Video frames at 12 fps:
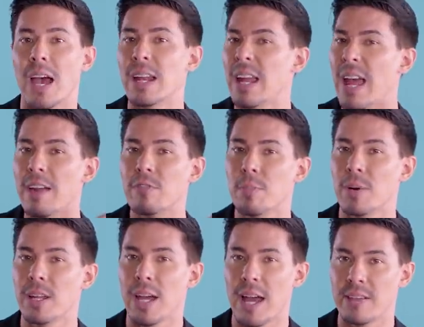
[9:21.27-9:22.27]
and
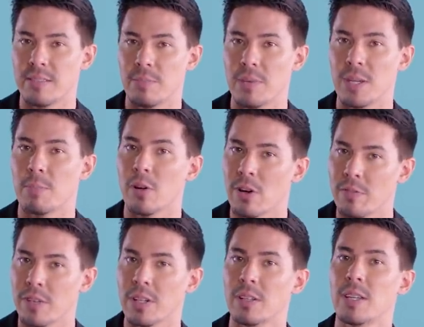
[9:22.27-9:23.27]
everybody has to be
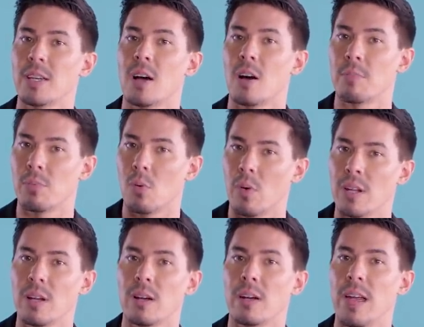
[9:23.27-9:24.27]
perfectly on
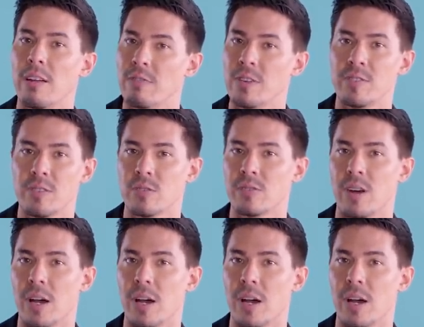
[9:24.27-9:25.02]
point every single